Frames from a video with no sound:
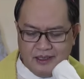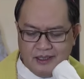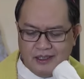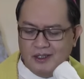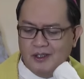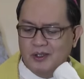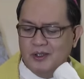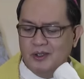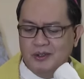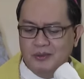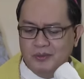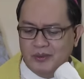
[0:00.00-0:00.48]

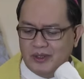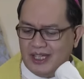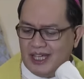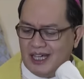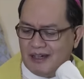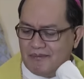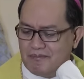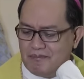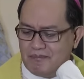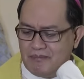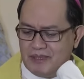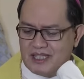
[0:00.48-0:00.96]
Could we
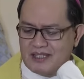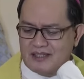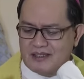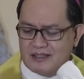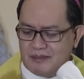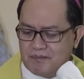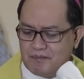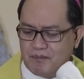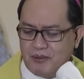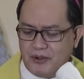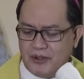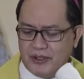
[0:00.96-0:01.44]
have missed
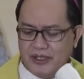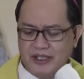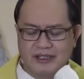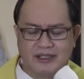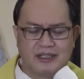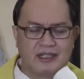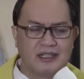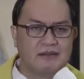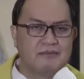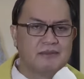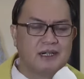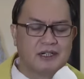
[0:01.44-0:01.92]
the point
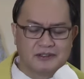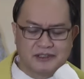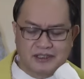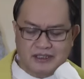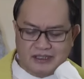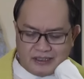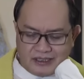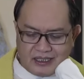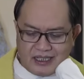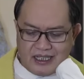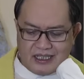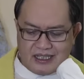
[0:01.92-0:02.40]
about
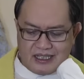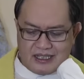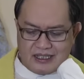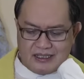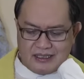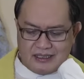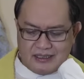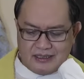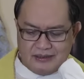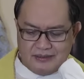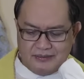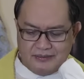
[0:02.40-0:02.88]

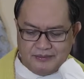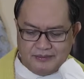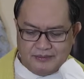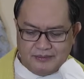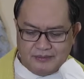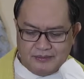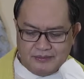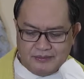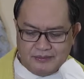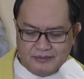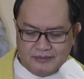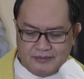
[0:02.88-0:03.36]
Christ,
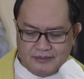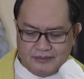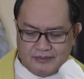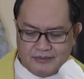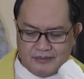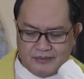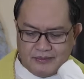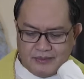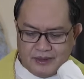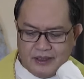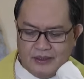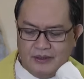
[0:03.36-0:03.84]

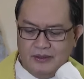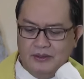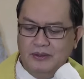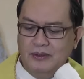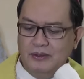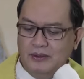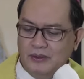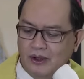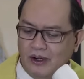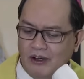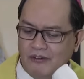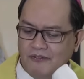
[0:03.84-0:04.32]

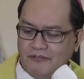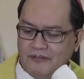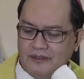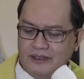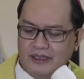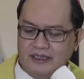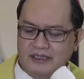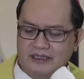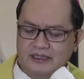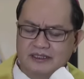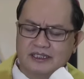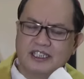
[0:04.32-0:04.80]
who
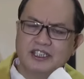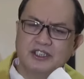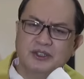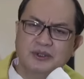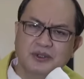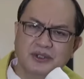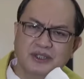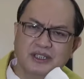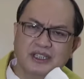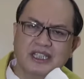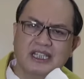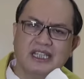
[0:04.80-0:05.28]
offers the
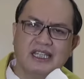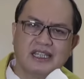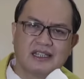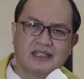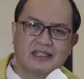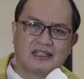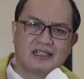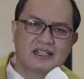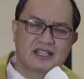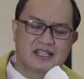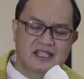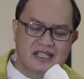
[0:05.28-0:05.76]

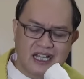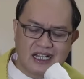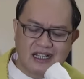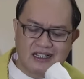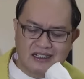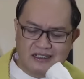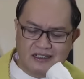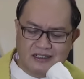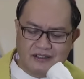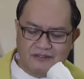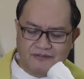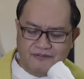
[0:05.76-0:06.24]
unique
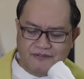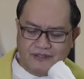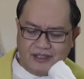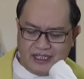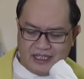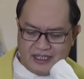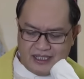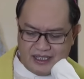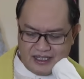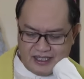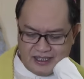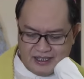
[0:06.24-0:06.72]

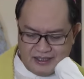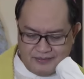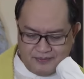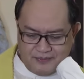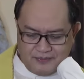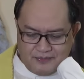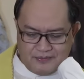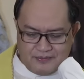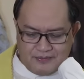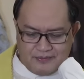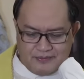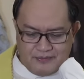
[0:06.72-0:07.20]
sacrifice,
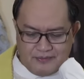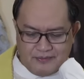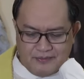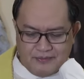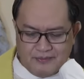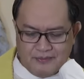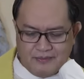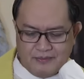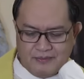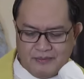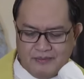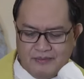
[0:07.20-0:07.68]

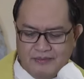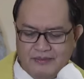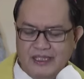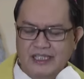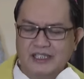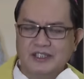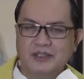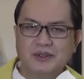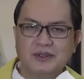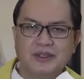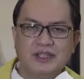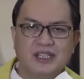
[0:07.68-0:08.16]
the
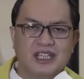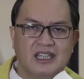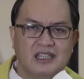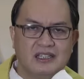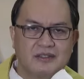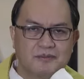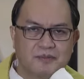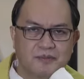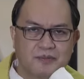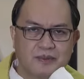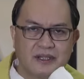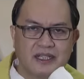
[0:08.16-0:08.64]

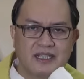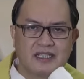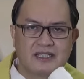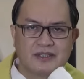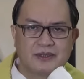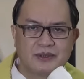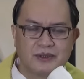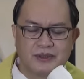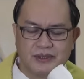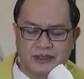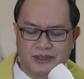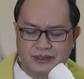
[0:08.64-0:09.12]
unique
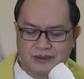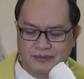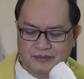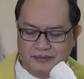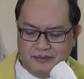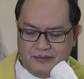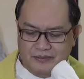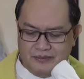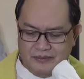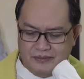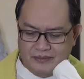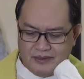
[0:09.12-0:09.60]
priesthood,
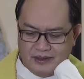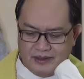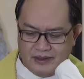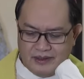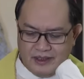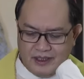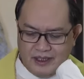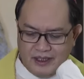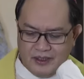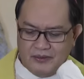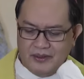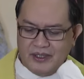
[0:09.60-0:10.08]

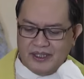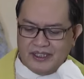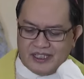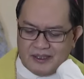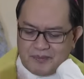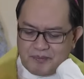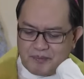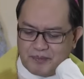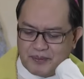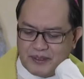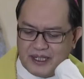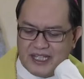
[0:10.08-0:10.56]
where the
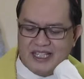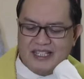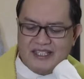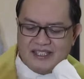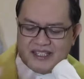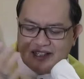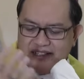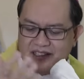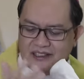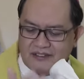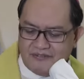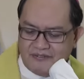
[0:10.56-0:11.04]
priest
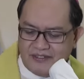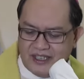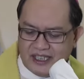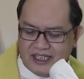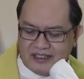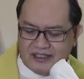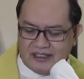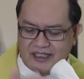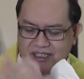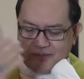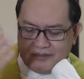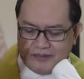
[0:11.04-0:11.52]
and the
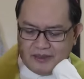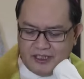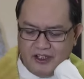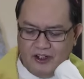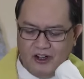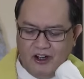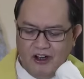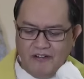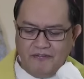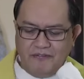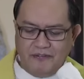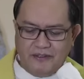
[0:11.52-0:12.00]
victim, the
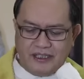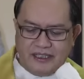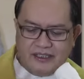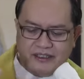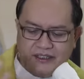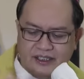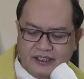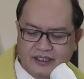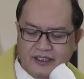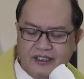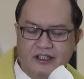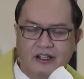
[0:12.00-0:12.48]
offerer
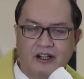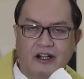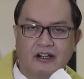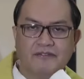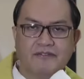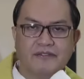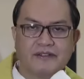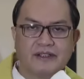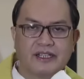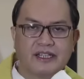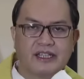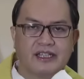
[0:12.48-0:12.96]
and the
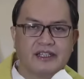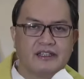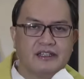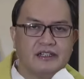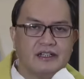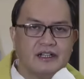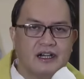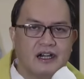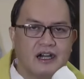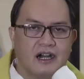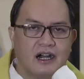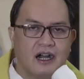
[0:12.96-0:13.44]
offering,
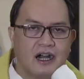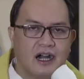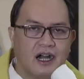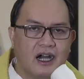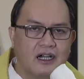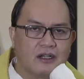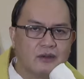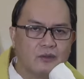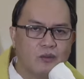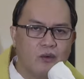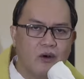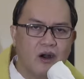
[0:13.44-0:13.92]

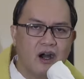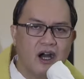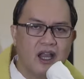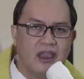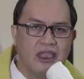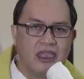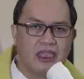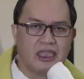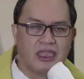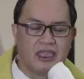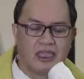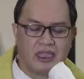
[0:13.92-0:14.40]
are
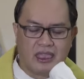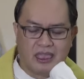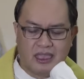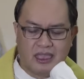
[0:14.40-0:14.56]
one?